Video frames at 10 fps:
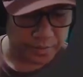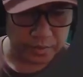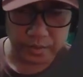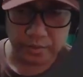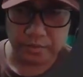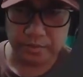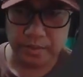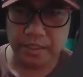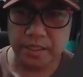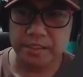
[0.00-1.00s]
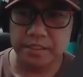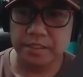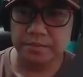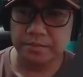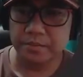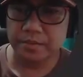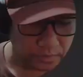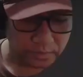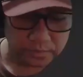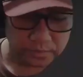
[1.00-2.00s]
I will go to my desktop,
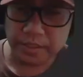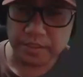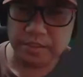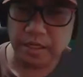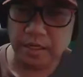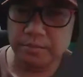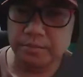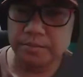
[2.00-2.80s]
press tab,